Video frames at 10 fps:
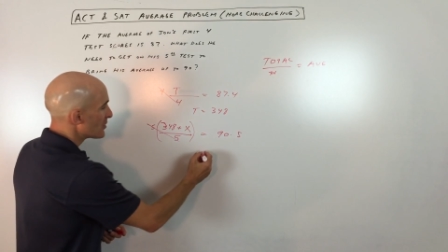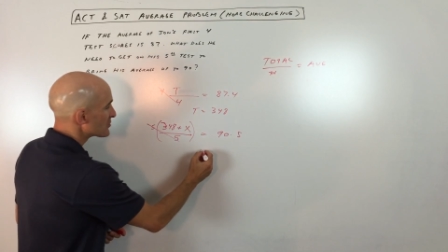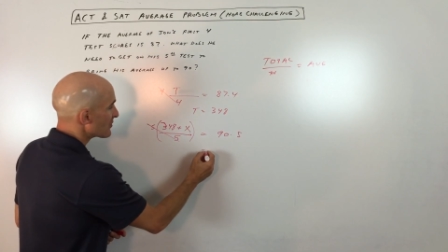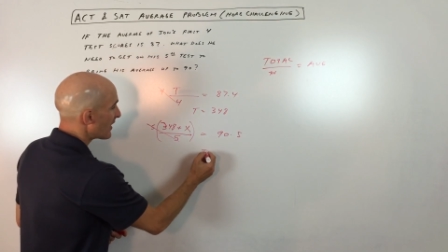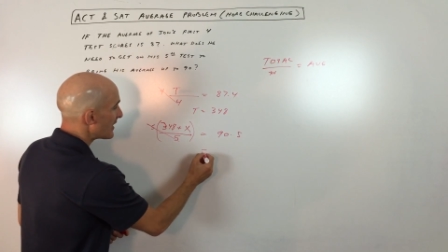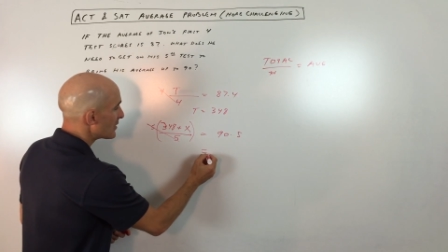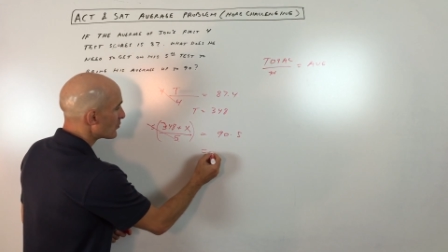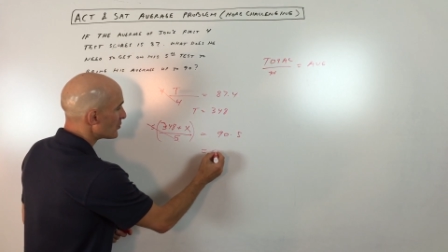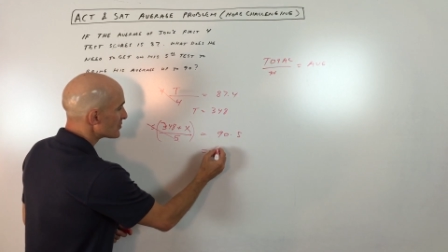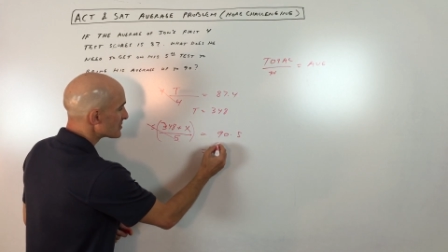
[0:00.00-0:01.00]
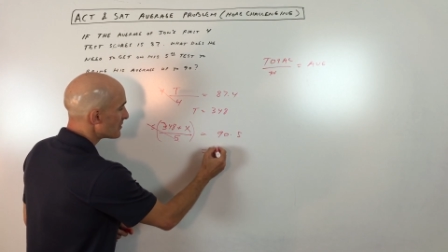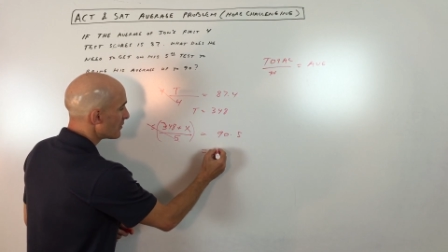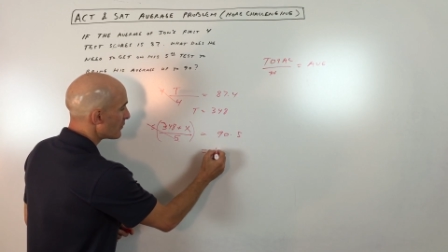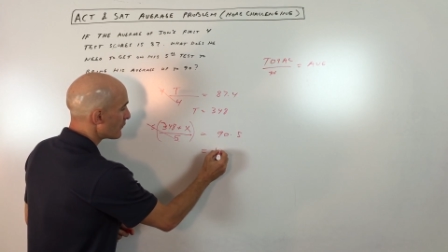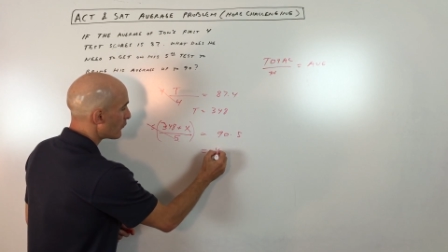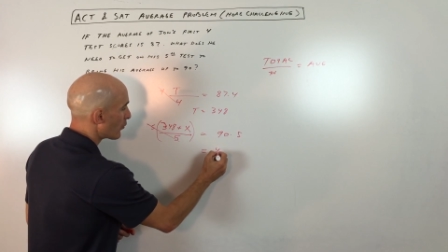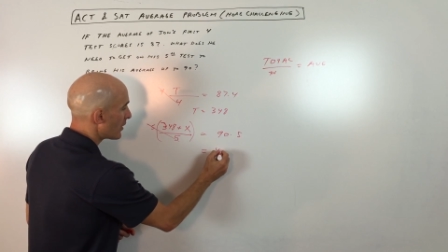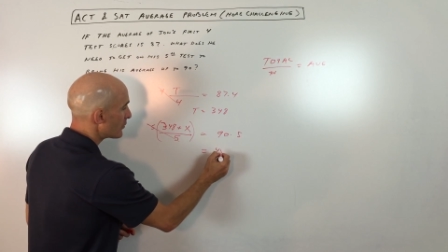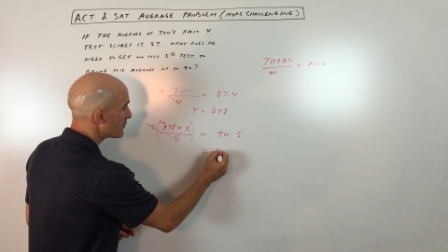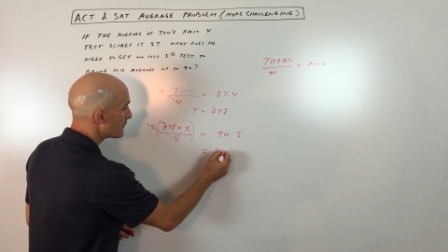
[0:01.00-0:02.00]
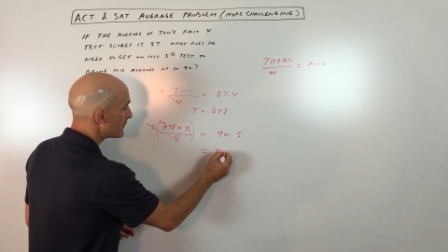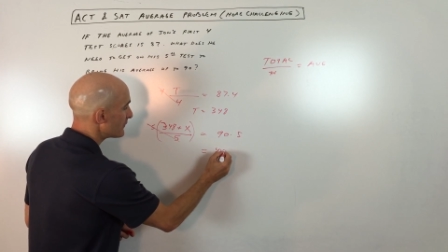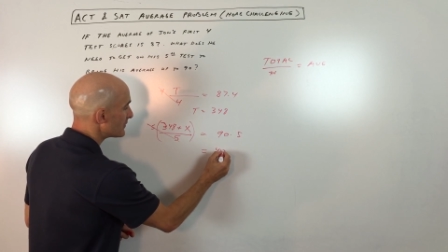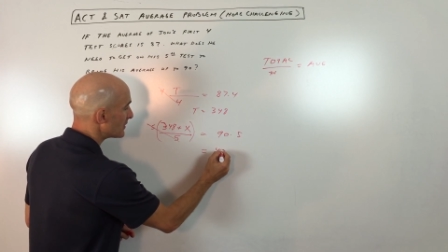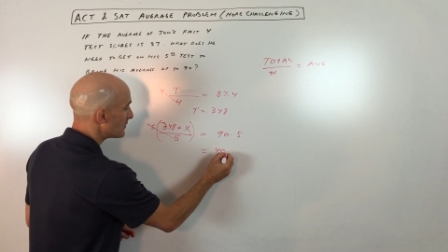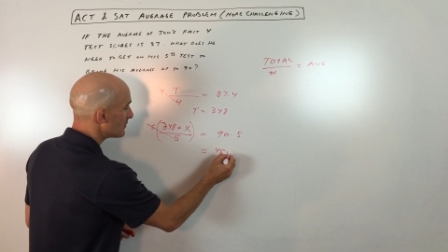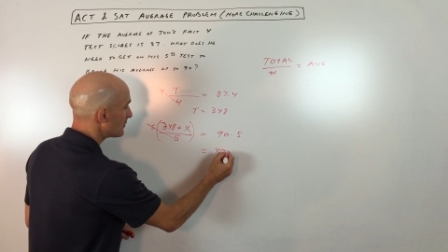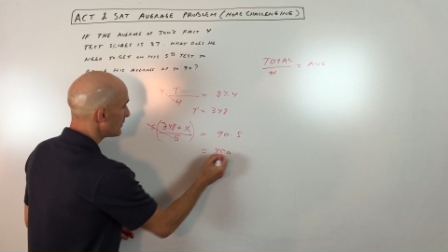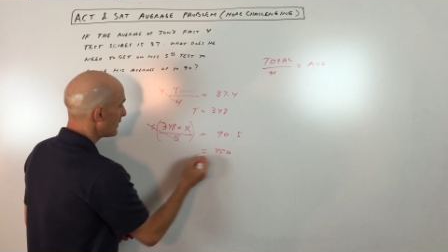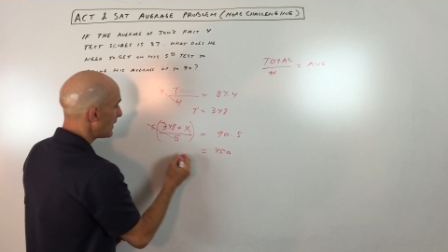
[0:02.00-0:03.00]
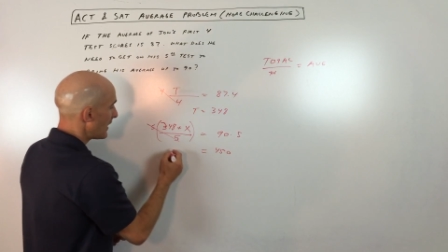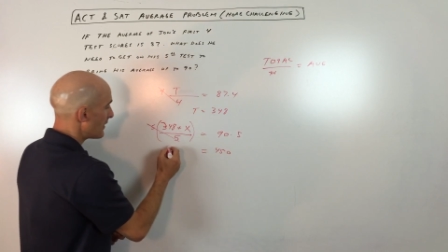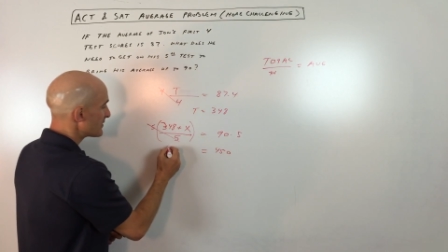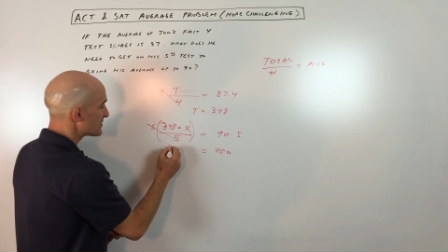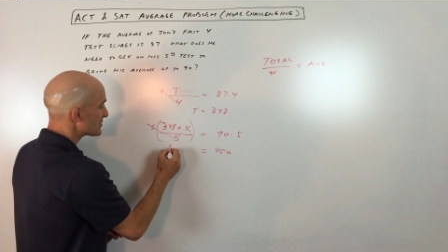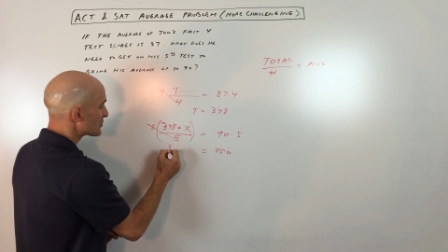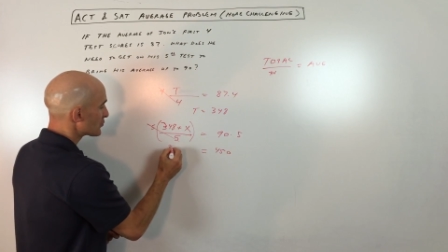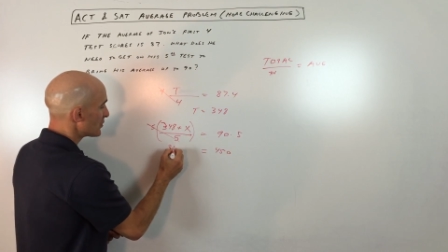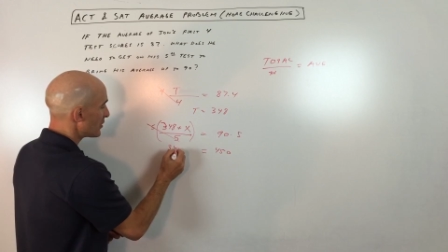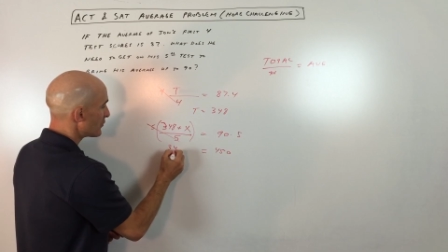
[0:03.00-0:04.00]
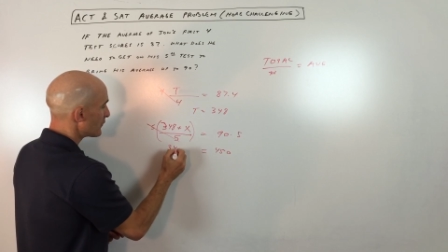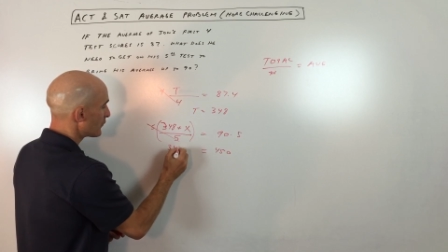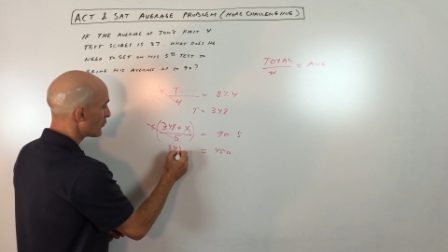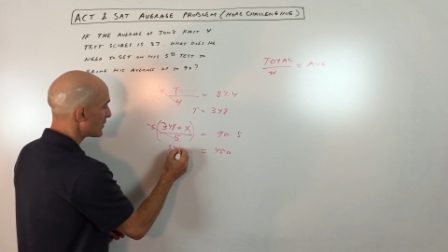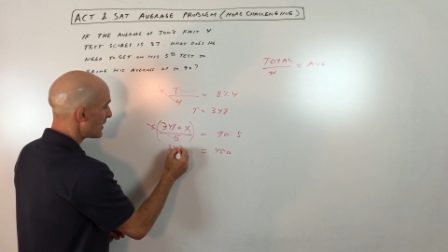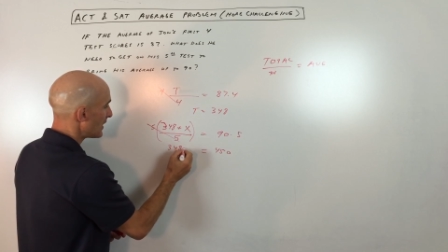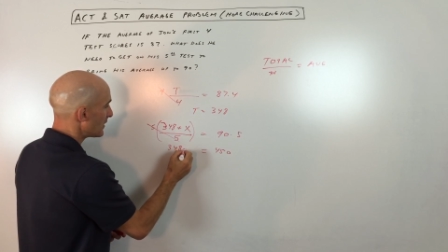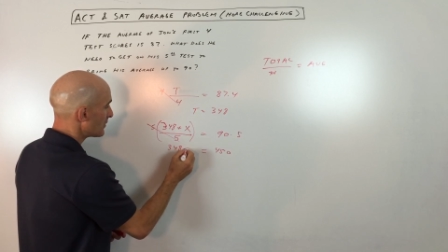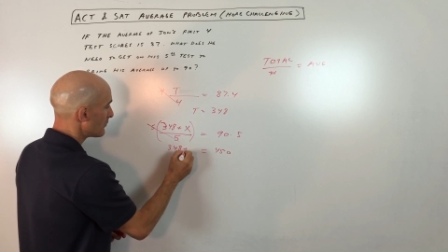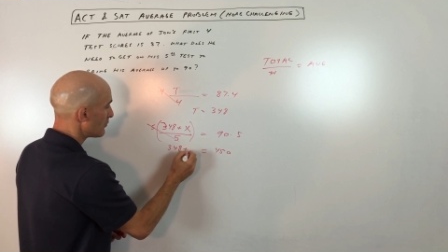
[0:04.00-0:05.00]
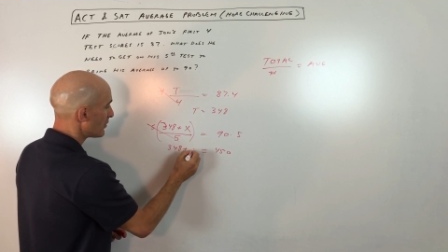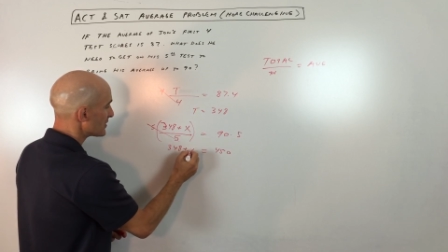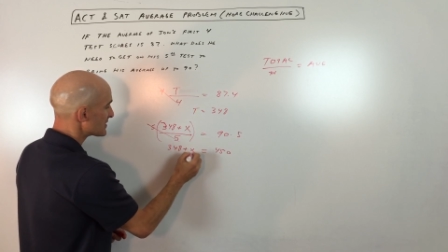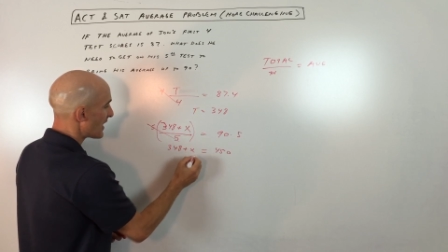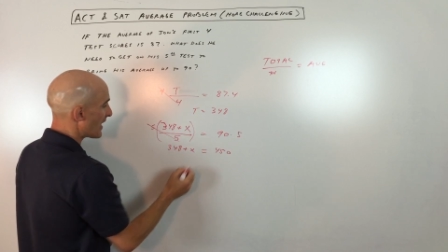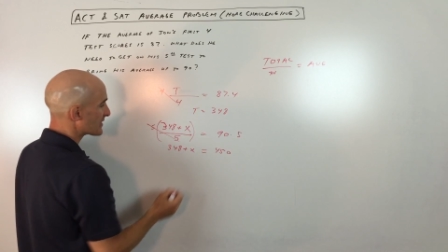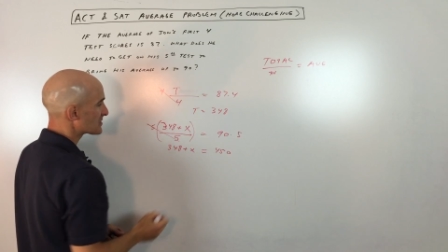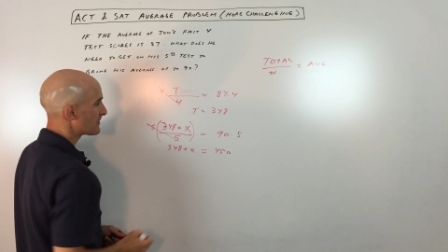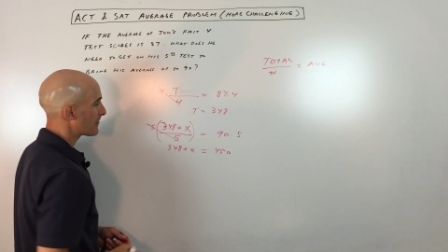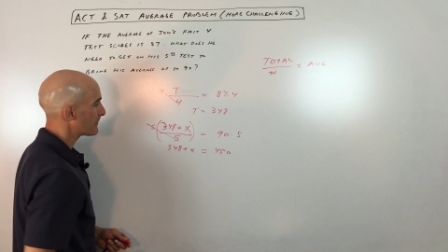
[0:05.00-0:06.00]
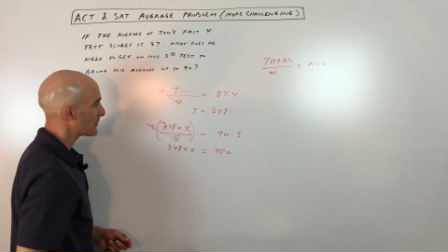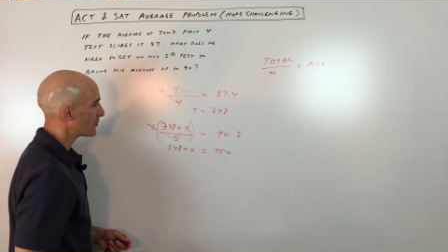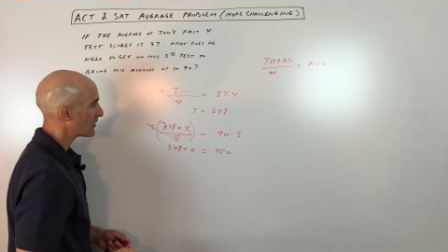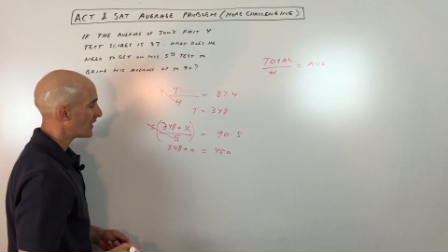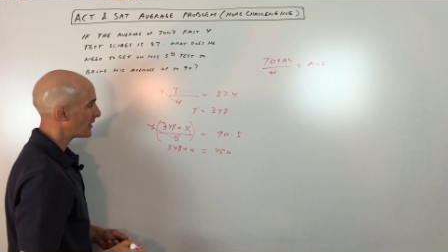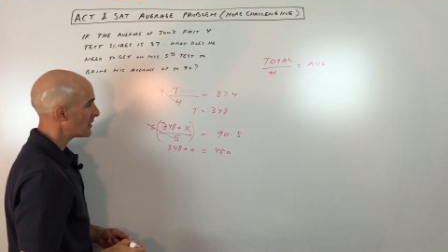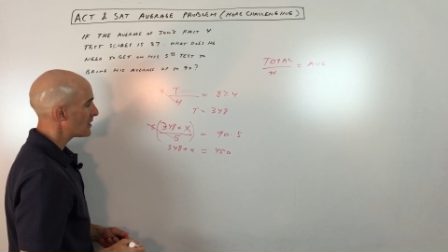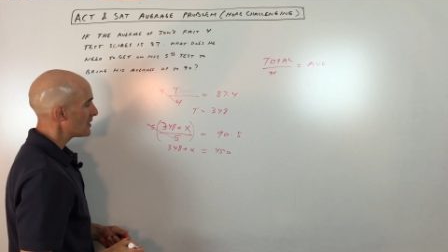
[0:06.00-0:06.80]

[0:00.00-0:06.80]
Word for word: So that equals four hundred fifty, and this is three hundred forty-eight plus x, okay?